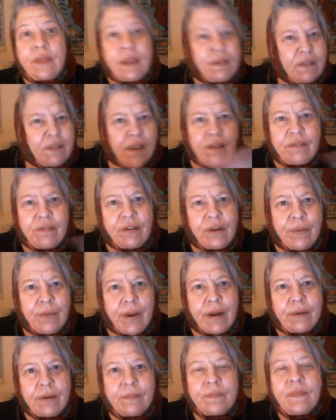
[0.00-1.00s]
they is
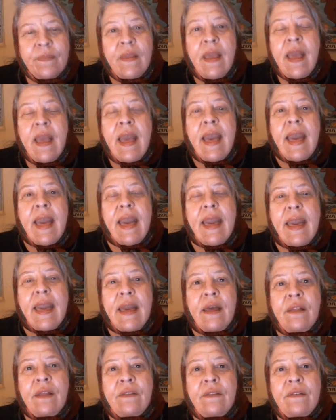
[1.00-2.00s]
everywhere.
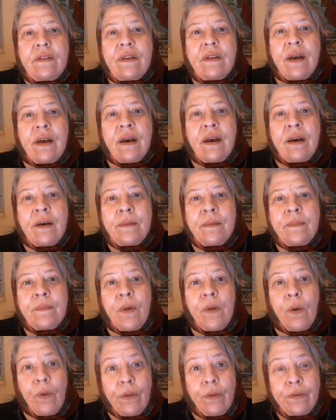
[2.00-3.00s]
And
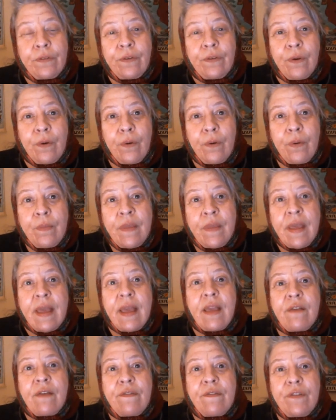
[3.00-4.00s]
also,
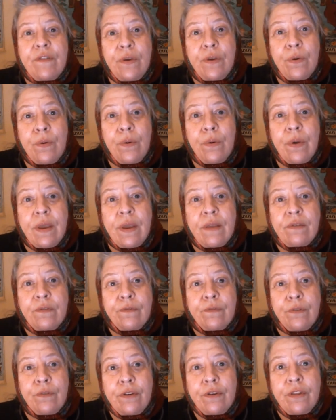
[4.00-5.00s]
if you is
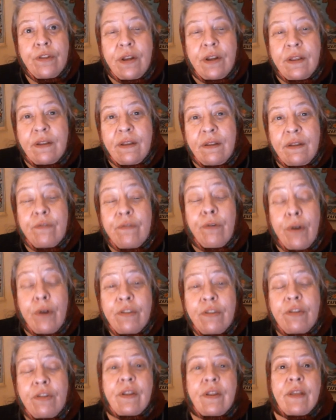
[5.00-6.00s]

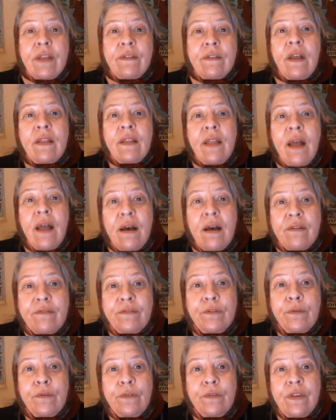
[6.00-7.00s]
fortunate enough
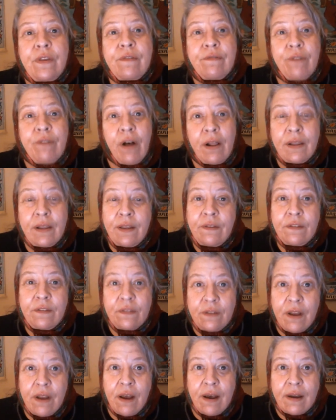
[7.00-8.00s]
to see falling
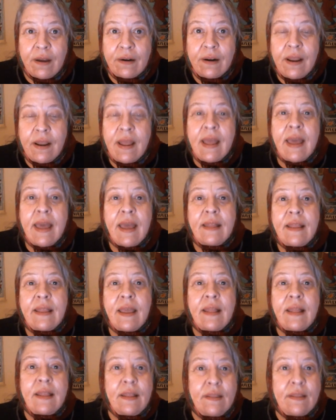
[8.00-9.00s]
star at
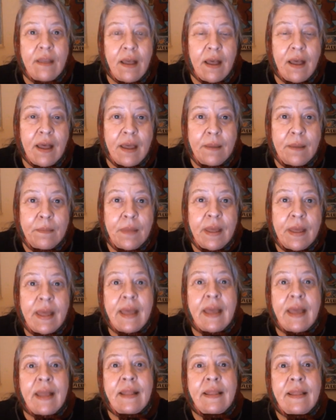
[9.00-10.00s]
any time,
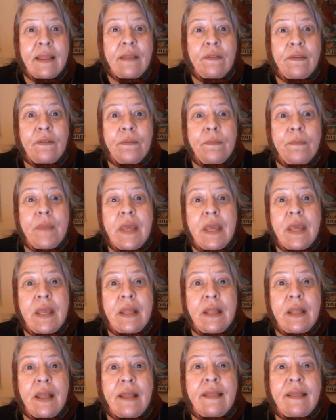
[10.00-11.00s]
this
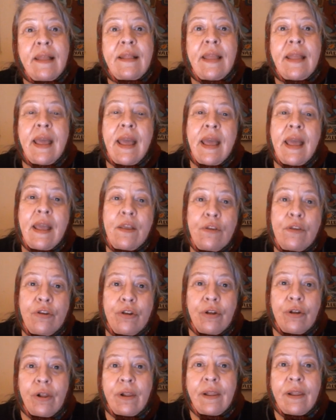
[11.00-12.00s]
mean that
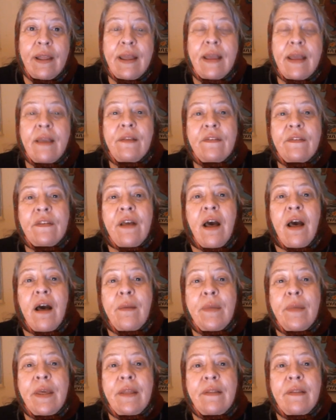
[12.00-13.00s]
angel is
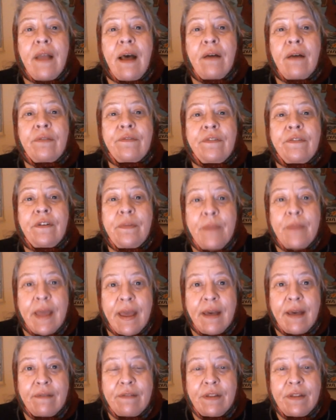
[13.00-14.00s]
coming down from
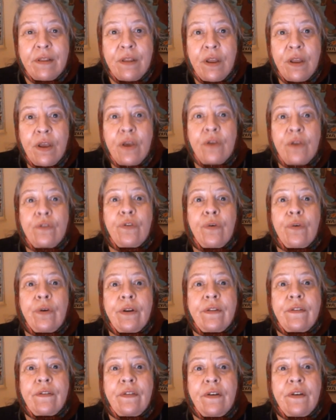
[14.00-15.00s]
heaven to
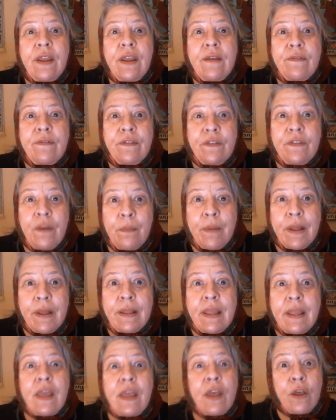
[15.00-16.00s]
retrieve
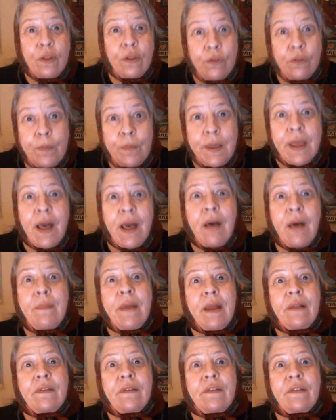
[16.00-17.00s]
somebody to become
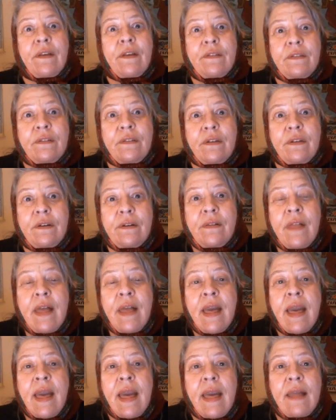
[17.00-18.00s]
ancestor.
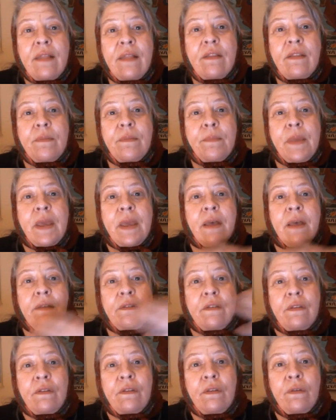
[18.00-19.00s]
And because
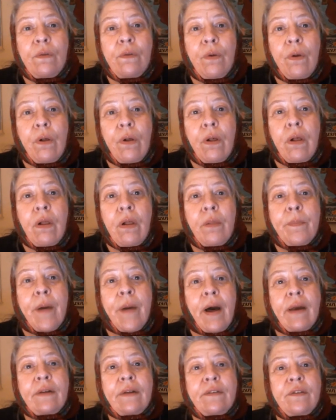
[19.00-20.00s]
this is all
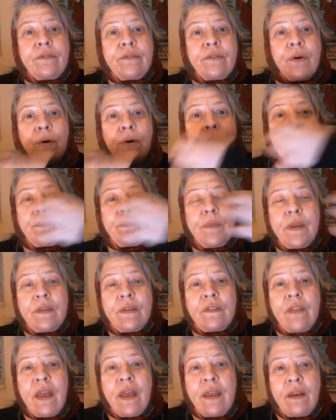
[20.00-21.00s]
part of cosmic
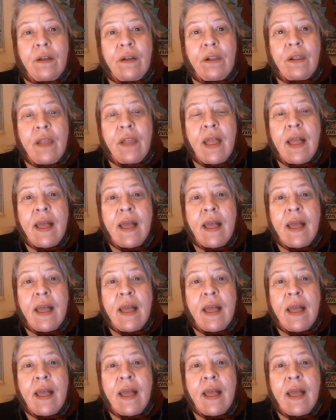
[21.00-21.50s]
cycle,